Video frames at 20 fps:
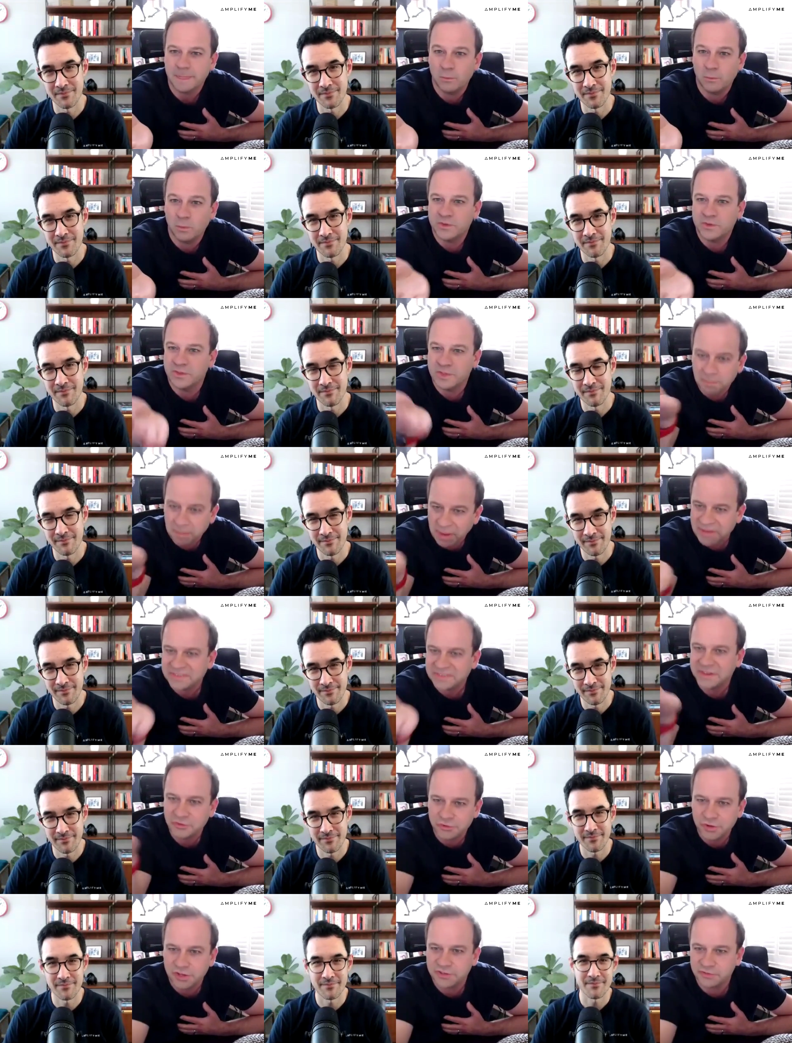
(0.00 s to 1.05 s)
Speaker 1: what's in the
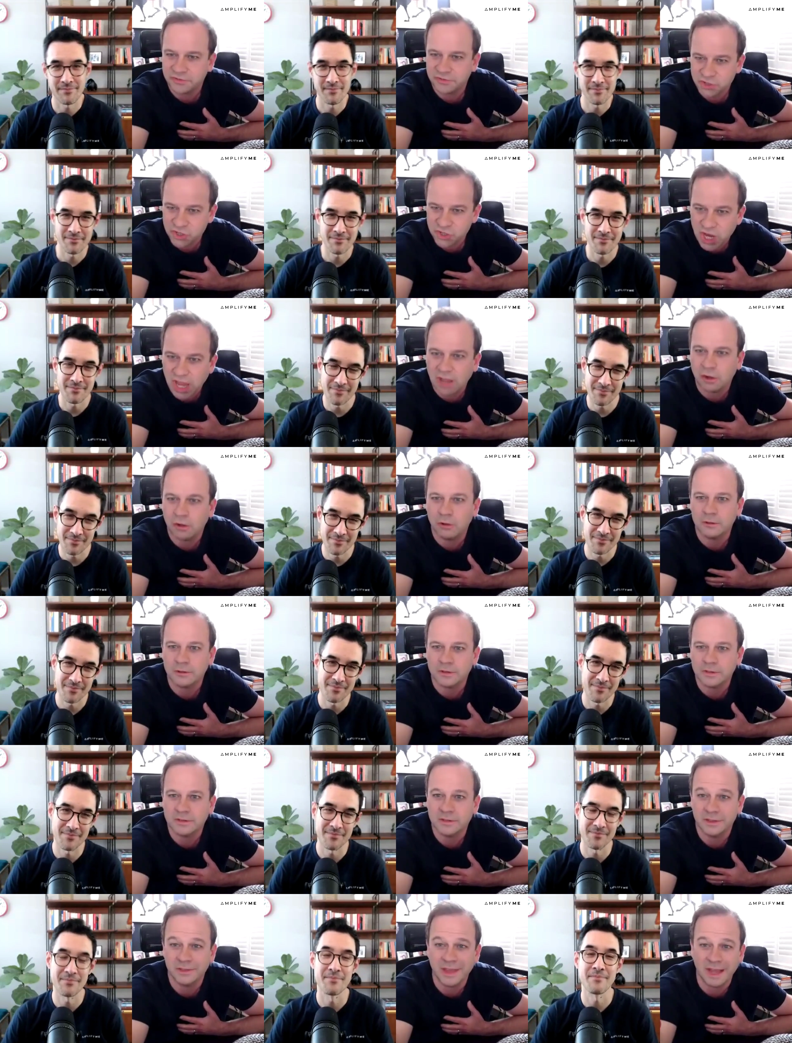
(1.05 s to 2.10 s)
best interest for the
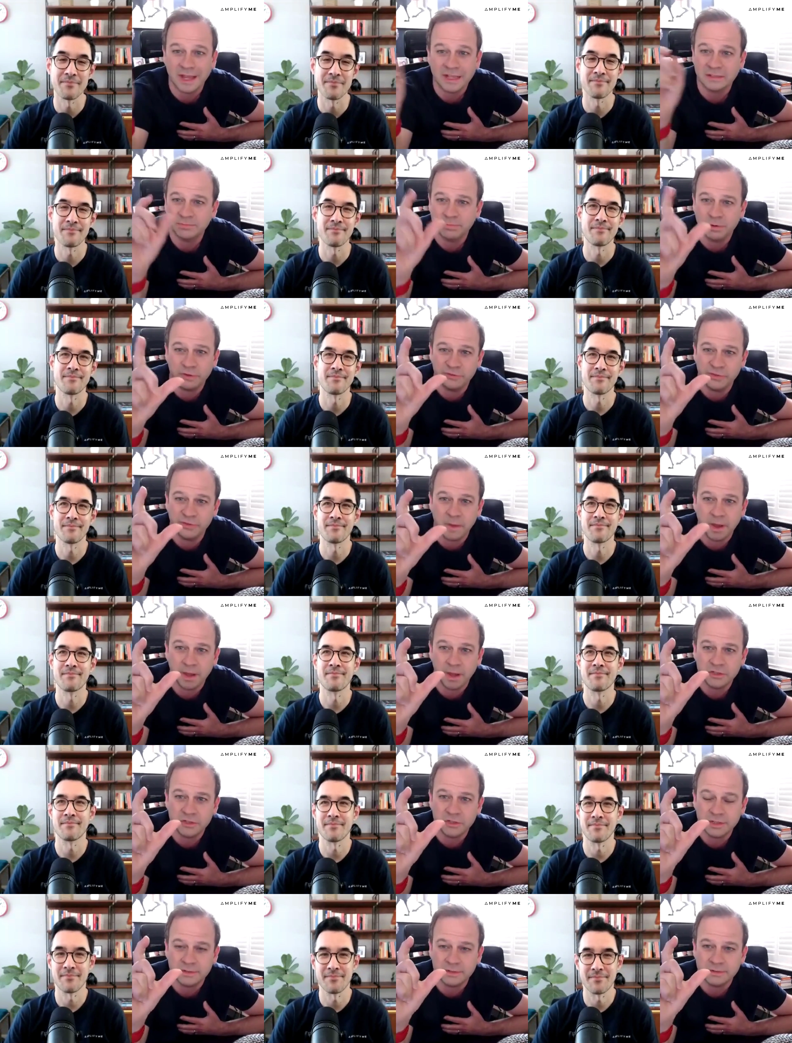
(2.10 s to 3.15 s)
shareholders and that's profit
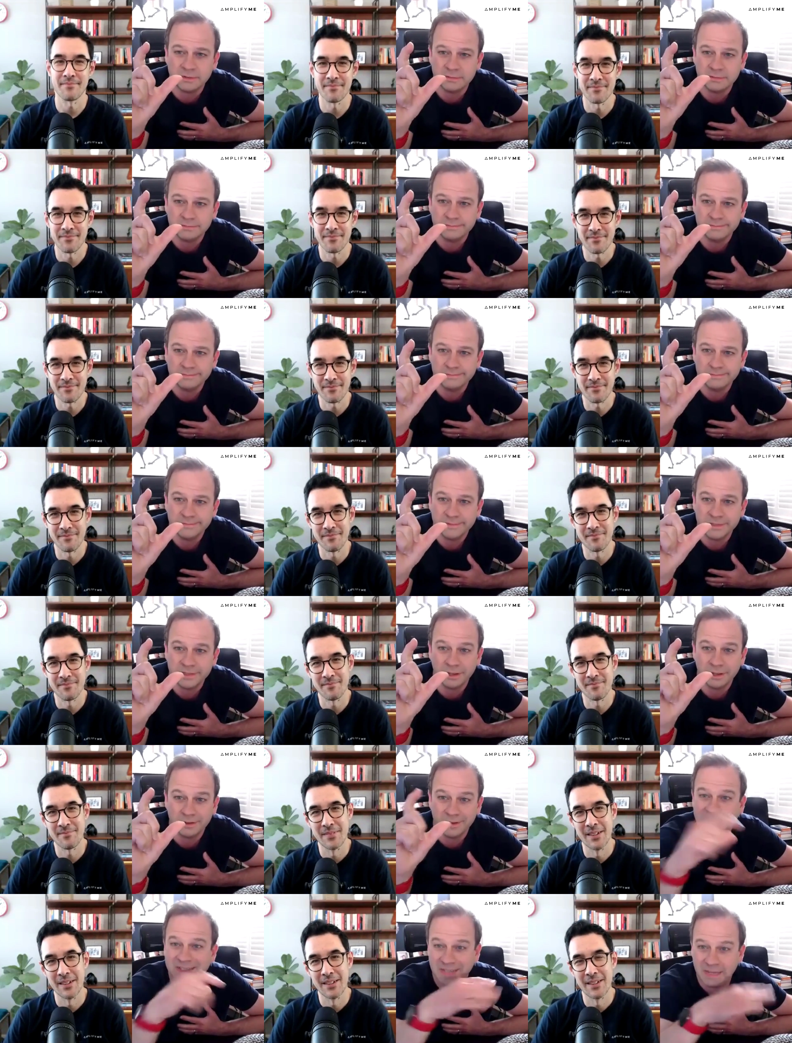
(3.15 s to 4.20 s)
margin
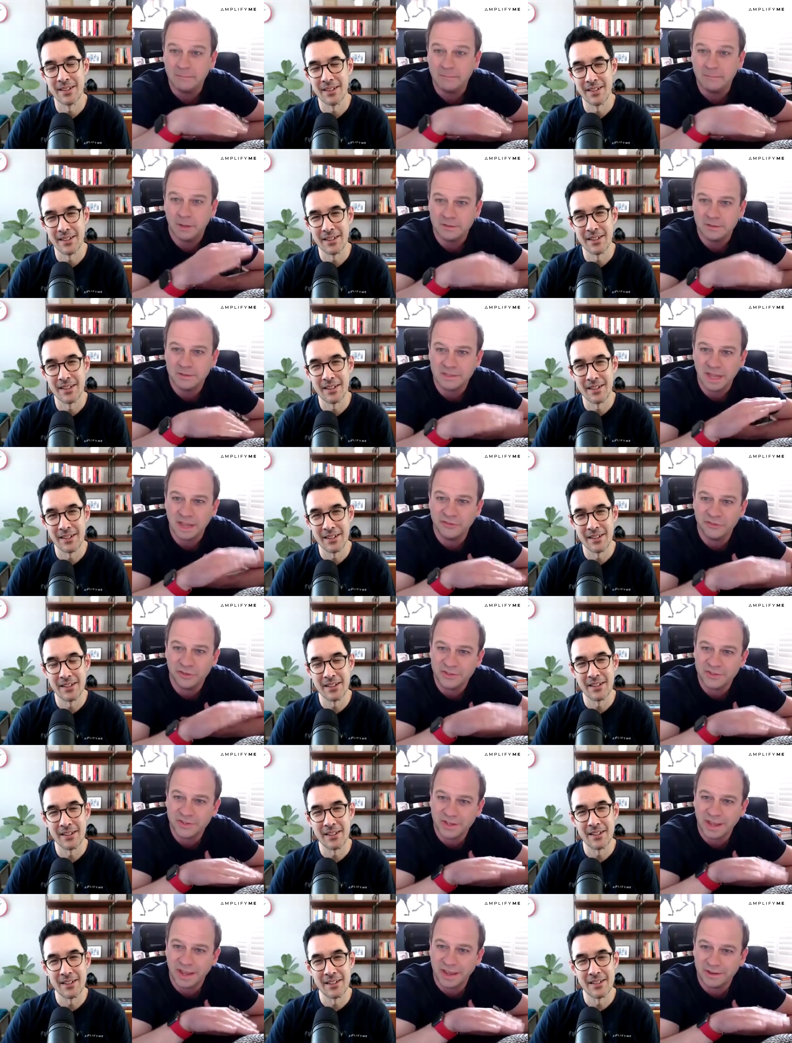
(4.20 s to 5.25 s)
so let's keep those
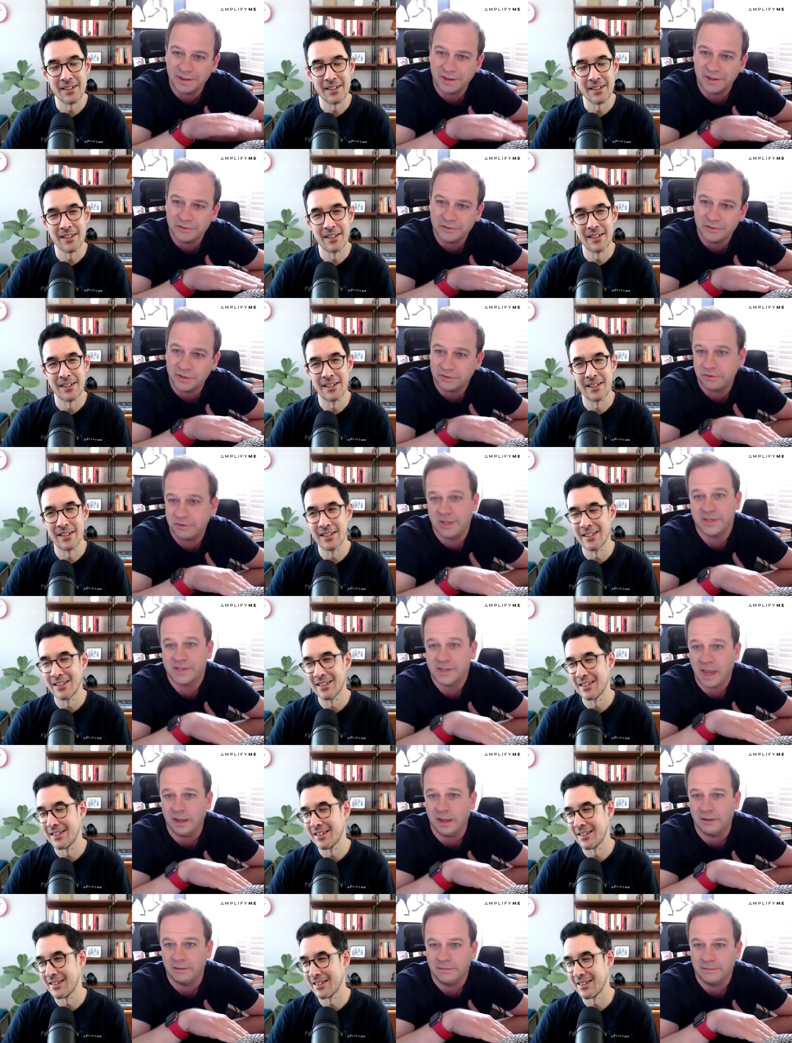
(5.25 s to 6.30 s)
savings account interest rates
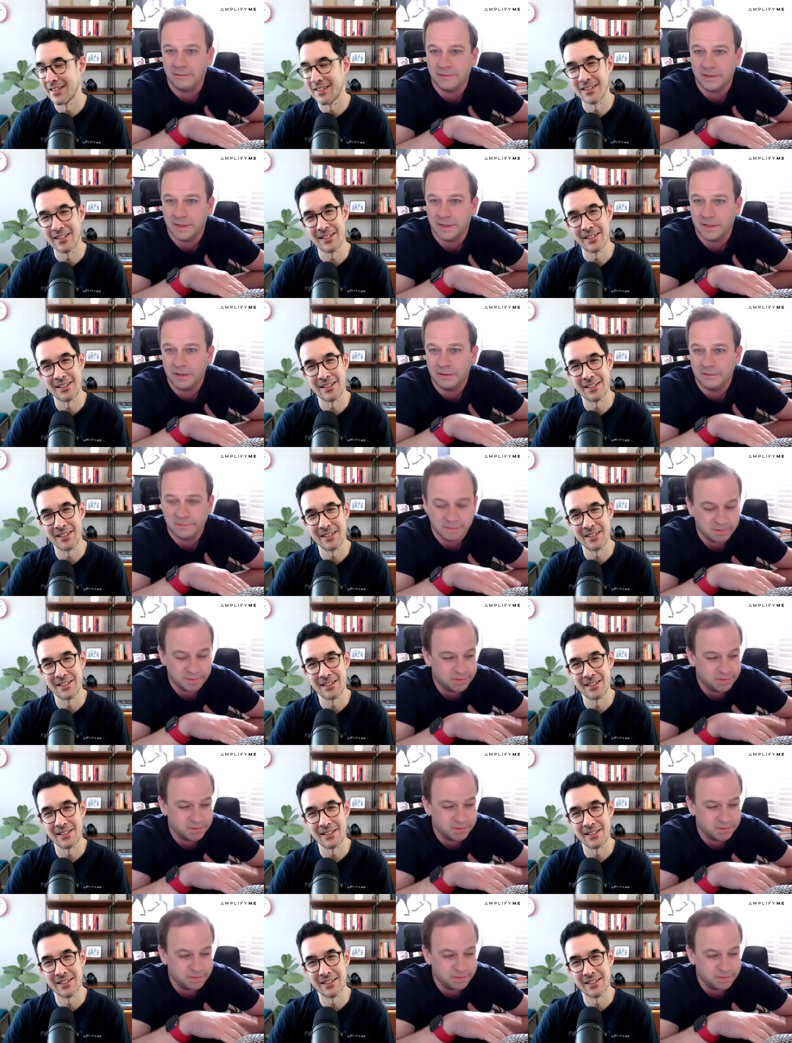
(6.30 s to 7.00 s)
down you know